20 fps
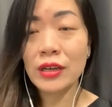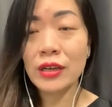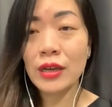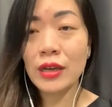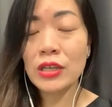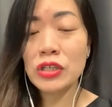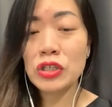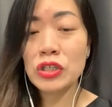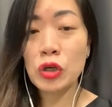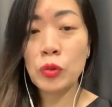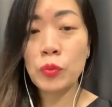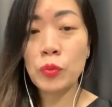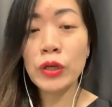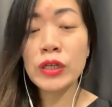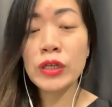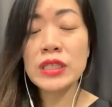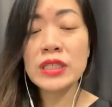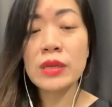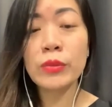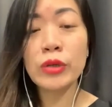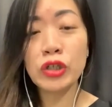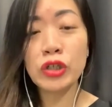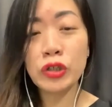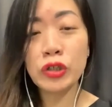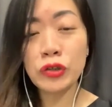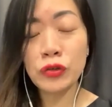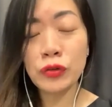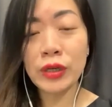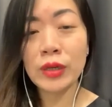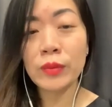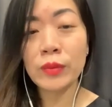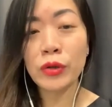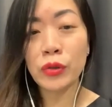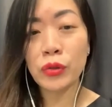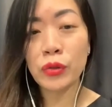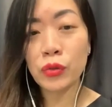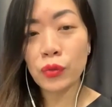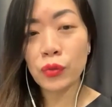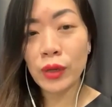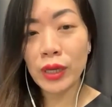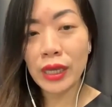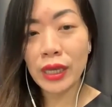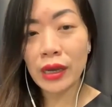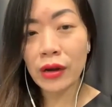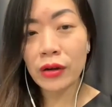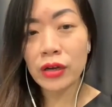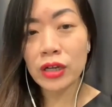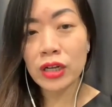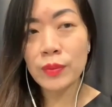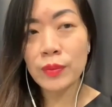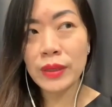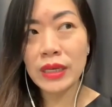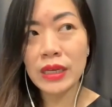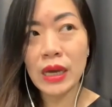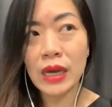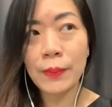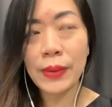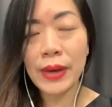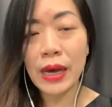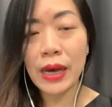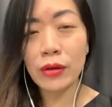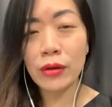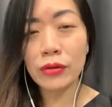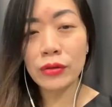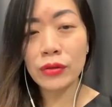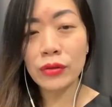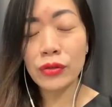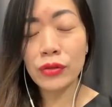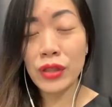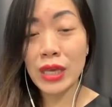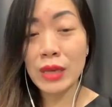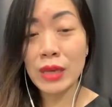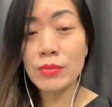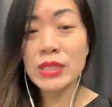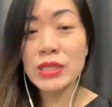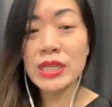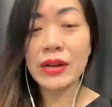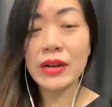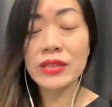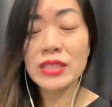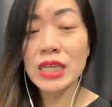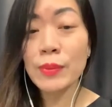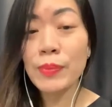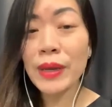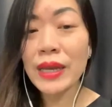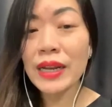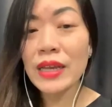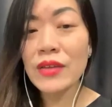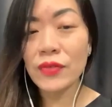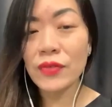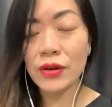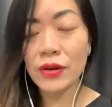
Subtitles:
So books number 2 and number 3 are going to be about themes that are typically very,